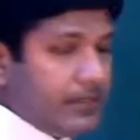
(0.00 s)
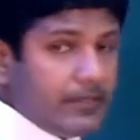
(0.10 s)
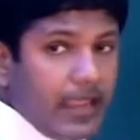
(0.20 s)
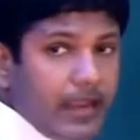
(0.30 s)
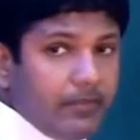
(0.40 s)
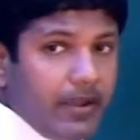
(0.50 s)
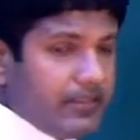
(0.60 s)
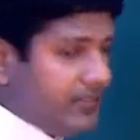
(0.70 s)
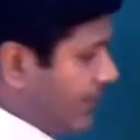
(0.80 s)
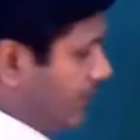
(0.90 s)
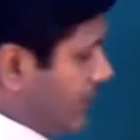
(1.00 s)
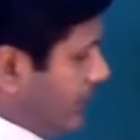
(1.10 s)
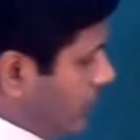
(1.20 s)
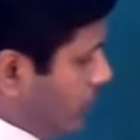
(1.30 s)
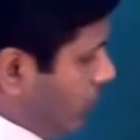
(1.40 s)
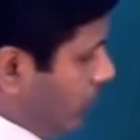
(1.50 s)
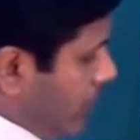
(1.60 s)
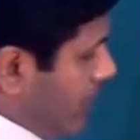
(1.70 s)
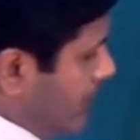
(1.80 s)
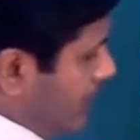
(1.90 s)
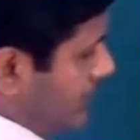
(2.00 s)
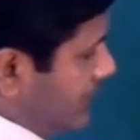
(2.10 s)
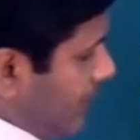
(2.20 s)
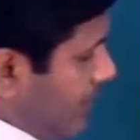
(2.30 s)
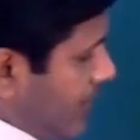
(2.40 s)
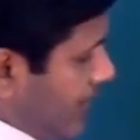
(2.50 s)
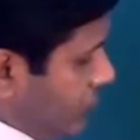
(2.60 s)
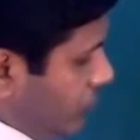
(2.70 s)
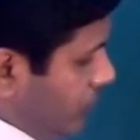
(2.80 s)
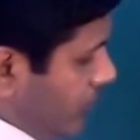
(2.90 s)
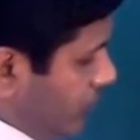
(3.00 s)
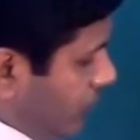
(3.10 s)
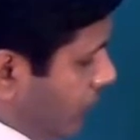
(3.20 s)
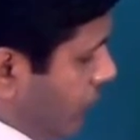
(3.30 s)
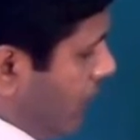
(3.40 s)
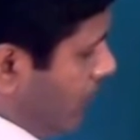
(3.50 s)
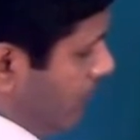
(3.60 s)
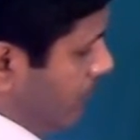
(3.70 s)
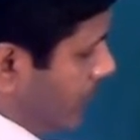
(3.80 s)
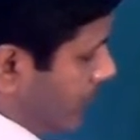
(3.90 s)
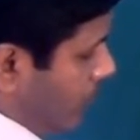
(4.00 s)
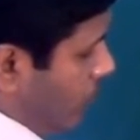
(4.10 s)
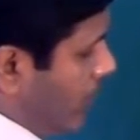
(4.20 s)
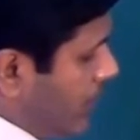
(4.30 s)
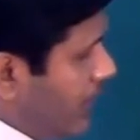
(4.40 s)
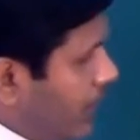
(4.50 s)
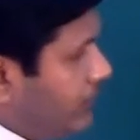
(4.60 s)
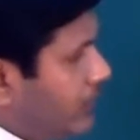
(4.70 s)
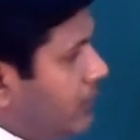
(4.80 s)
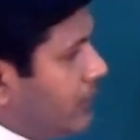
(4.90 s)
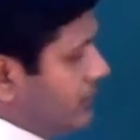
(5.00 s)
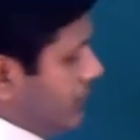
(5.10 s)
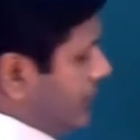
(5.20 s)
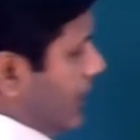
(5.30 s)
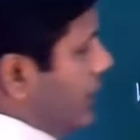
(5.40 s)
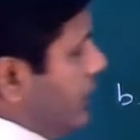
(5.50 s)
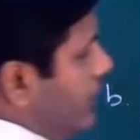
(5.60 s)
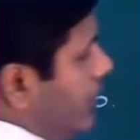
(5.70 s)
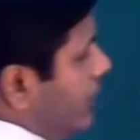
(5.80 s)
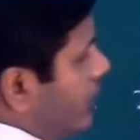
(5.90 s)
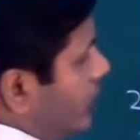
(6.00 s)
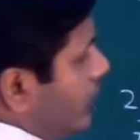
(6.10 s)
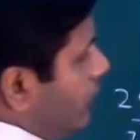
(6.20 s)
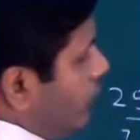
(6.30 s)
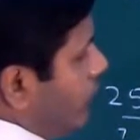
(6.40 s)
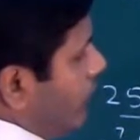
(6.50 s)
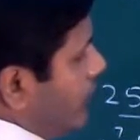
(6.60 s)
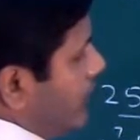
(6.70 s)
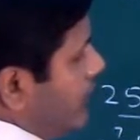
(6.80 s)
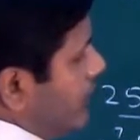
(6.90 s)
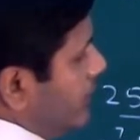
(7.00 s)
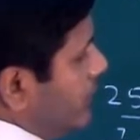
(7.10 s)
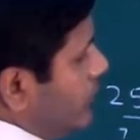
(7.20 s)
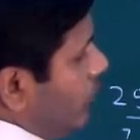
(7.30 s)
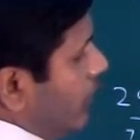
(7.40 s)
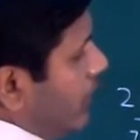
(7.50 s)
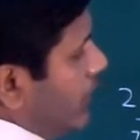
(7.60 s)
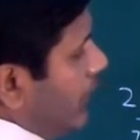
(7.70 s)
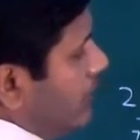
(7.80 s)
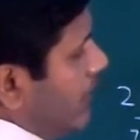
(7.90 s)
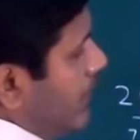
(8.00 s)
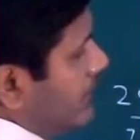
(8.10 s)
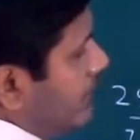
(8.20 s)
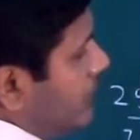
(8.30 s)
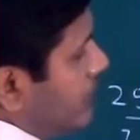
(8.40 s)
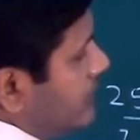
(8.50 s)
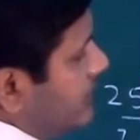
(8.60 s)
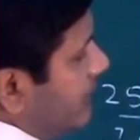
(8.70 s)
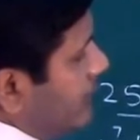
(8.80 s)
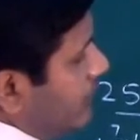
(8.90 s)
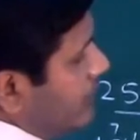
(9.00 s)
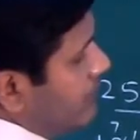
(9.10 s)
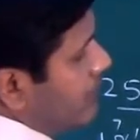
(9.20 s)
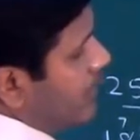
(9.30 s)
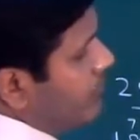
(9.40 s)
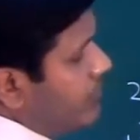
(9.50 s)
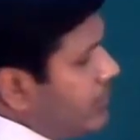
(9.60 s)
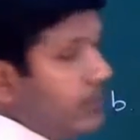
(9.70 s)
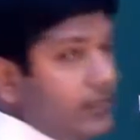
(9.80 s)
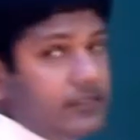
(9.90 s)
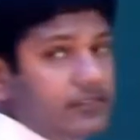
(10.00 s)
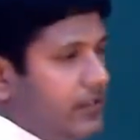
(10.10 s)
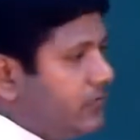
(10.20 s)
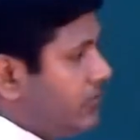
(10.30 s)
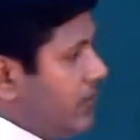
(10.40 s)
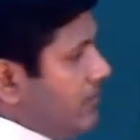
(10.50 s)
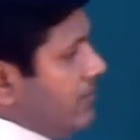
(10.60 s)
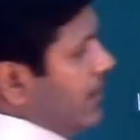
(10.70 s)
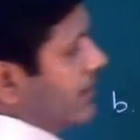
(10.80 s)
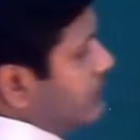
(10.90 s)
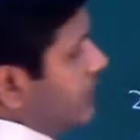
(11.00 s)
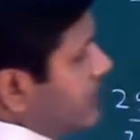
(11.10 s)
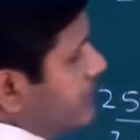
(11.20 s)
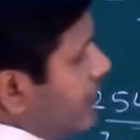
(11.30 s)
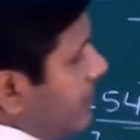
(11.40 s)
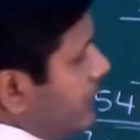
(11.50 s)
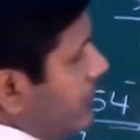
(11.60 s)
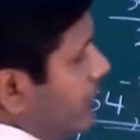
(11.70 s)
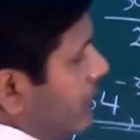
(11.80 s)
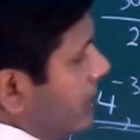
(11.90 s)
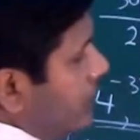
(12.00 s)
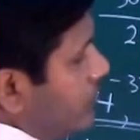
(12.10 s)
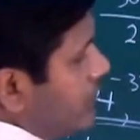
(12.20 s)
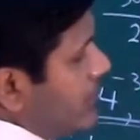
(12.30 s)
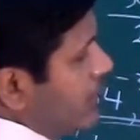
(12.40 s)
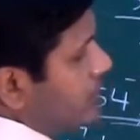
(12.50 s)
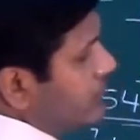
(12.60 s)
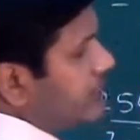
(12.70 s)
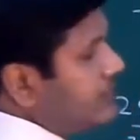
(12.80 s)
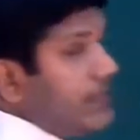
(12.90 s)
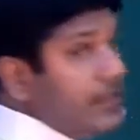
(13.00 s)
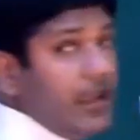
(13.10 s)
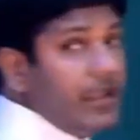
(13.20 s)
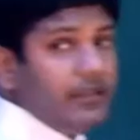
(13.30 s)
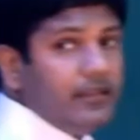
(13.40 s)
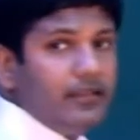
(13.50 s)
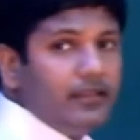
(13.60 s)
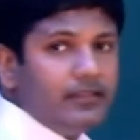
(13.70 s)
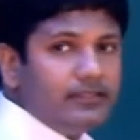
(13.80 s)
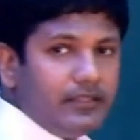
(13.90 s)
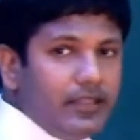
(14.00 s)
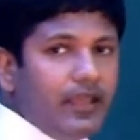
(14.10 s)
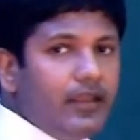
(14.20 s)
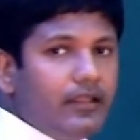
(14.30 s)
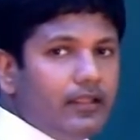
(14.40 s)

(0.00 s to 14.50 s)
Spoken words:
10 minus 7, 3. 7 minus 3 is 4. Bring the 1 down. So it's 143. And minus 37 will give me 106. Minus 37 gives me 69. See that?